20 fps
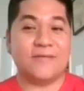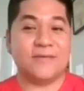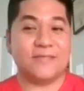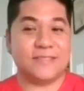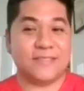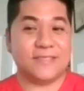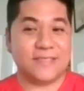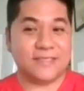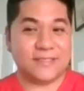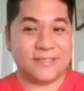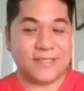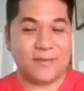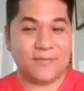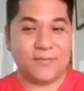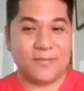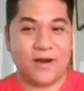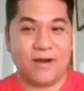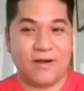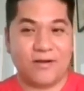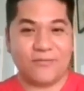
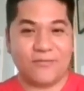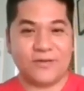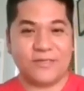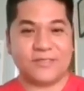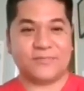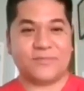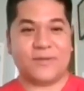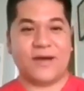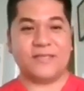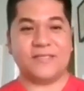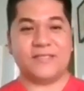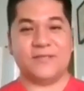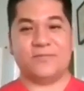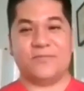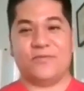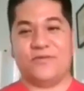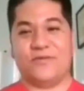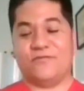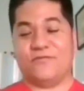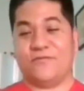system are
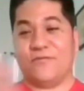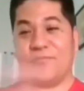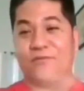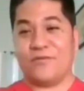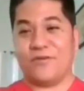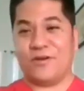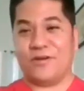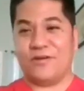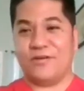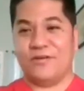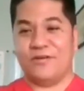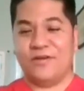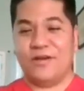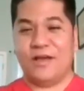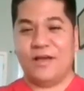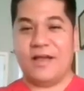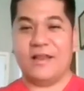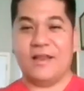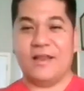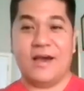responsible for
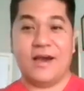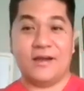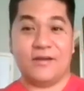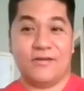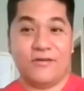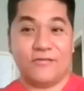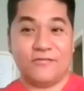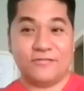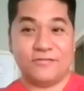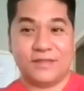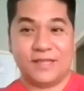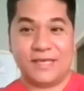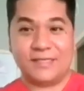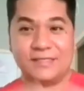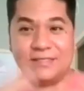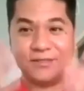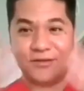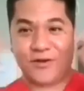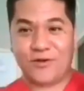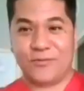a lot of
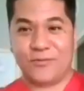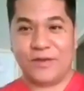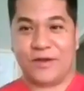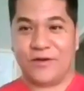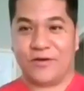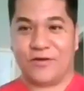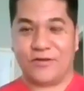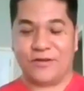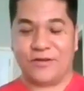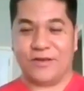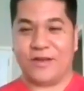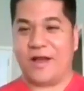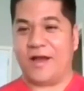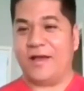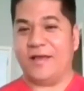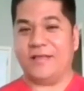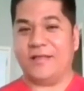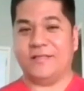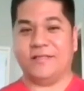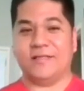things going on
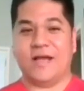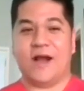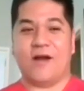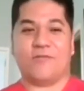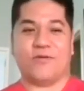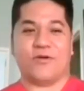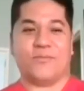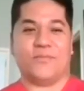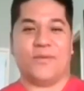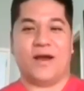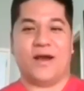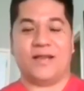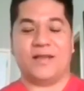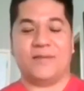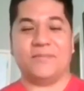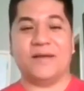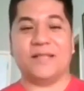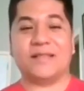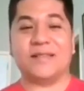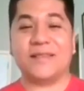in our body.
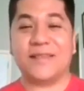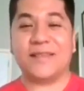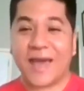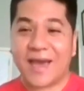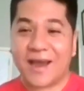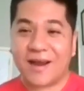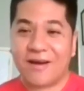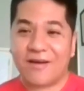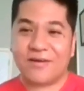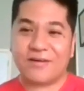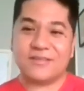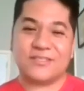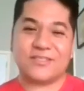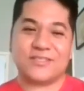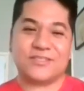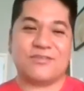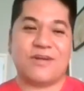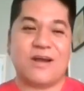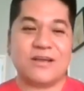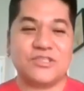But there are
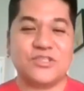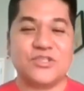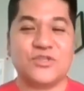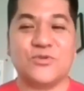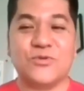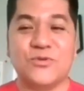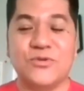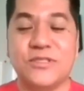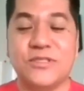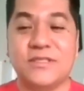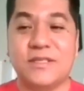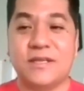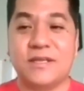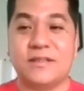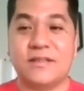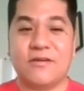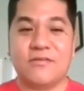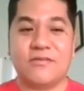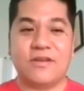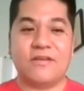structures
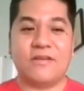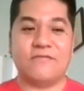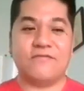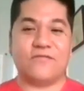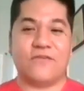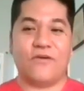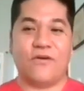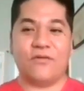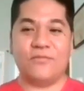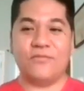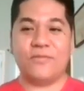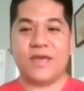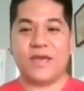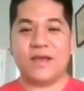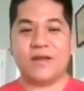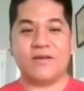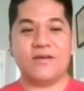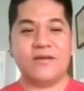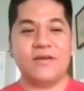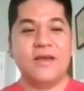that are involved
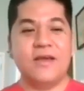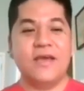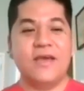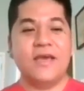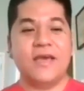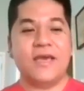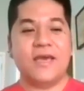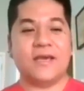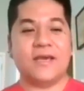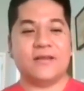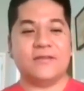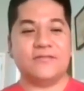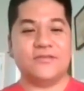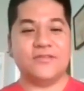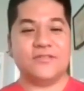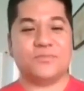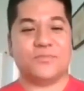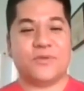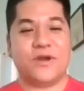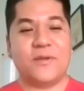here,
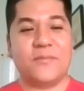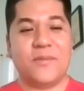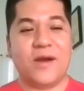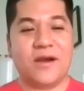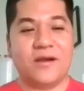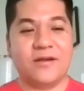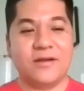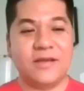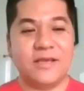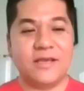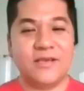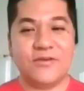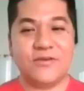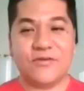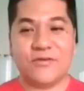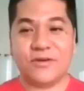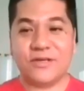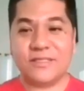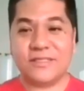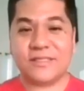includes primarily
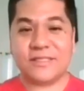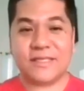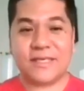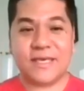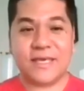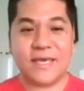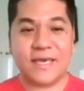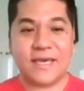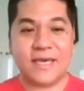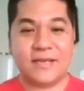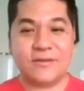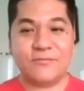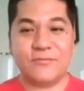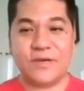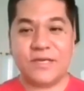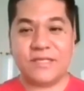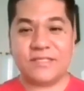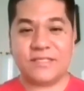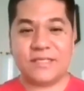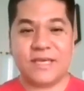your skin,
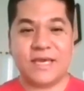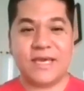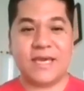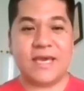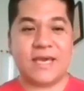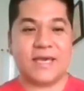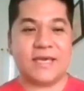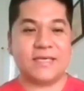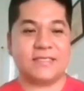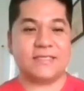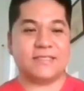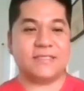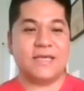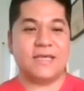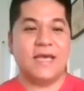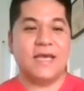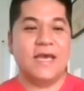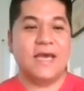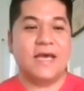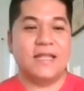which is
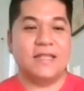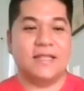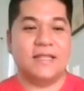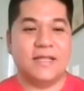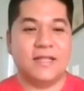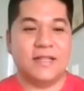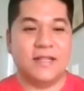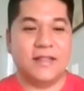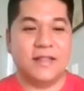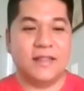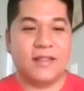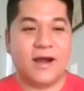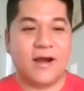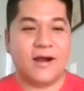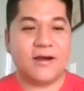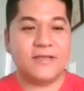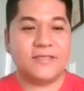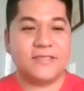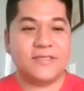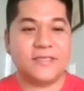the
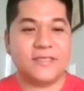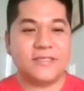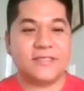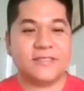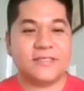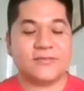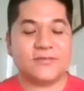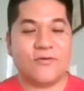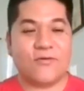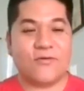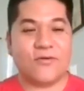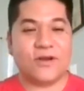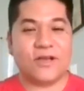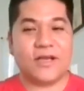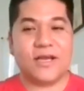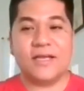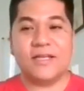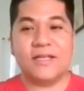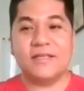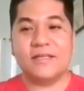largest
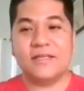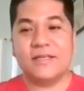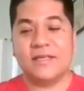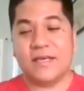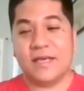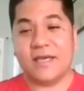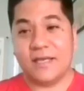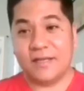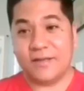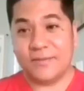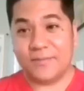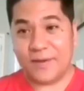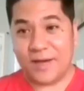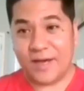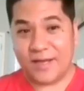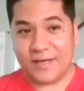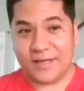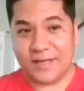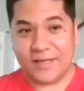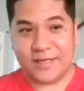organ in the
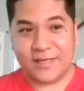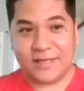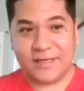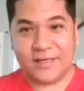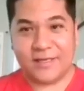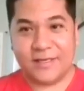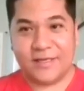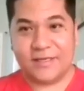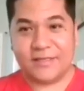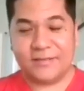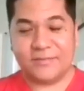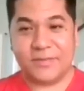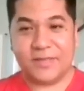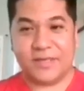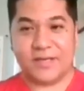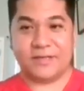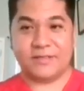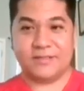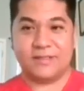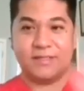body because it